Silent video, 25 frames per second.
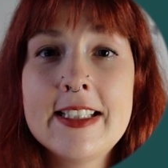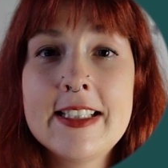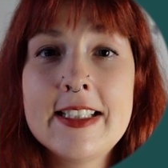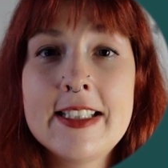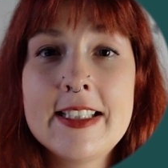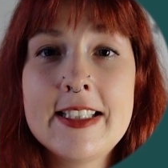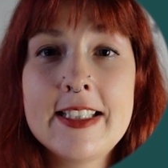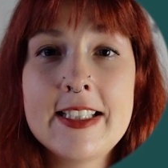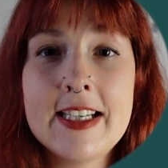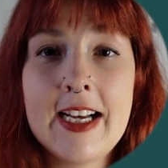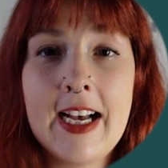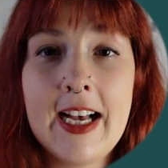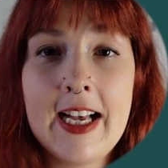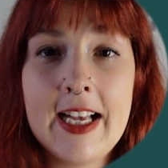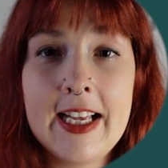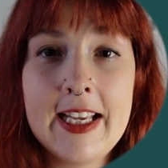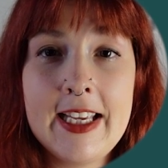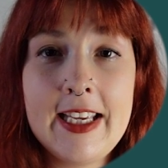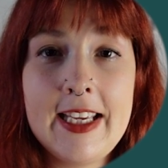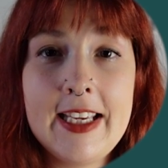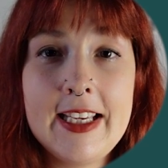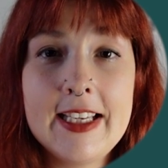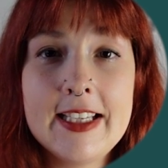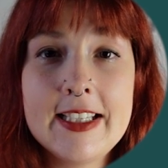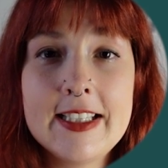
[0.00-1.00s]

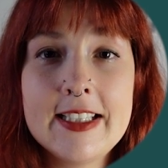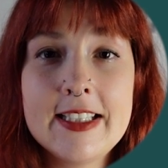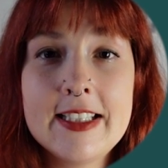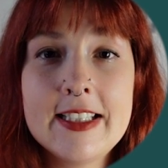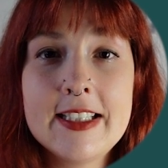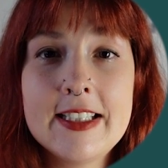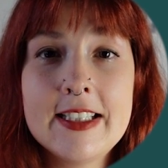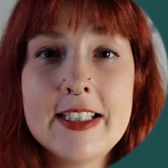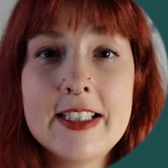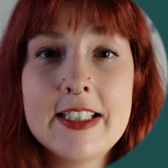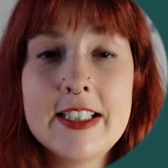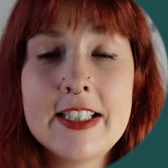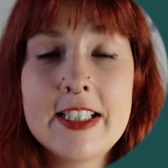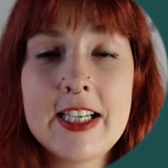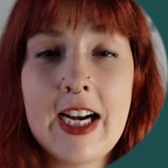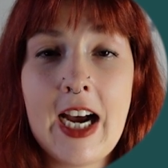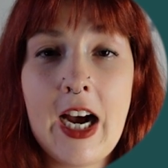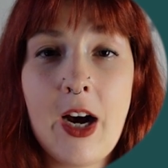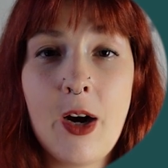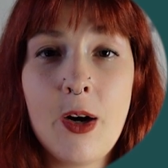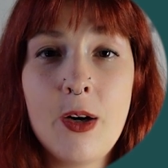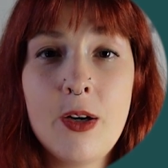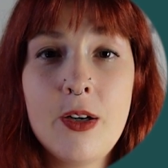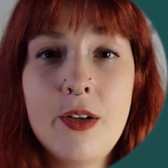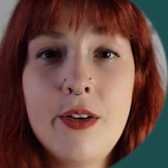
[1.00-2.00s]
shai,
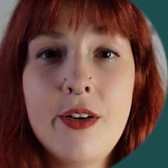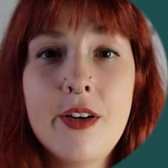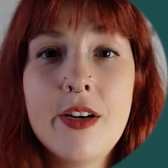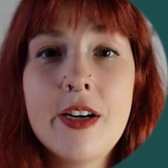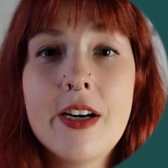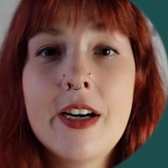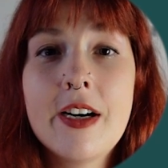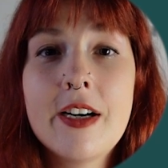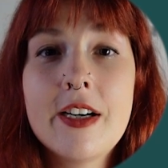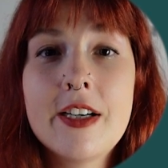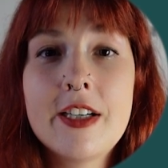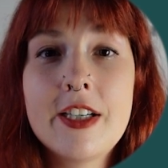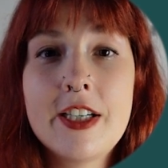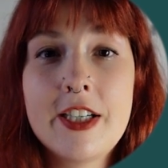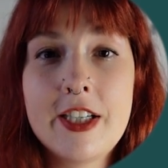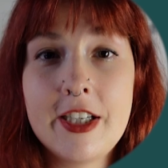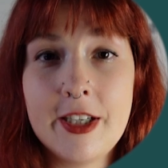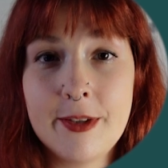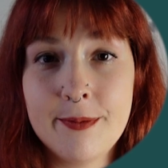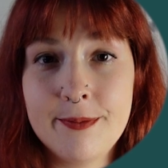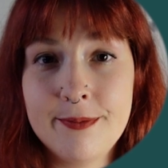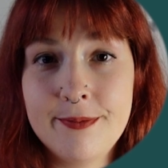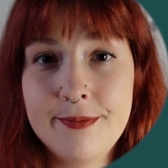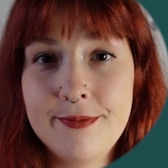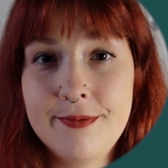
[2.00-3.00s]
shao,
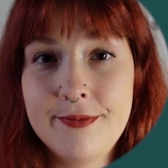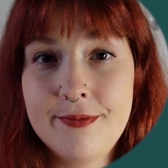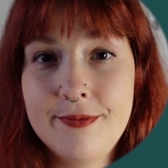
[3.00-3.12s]
sham.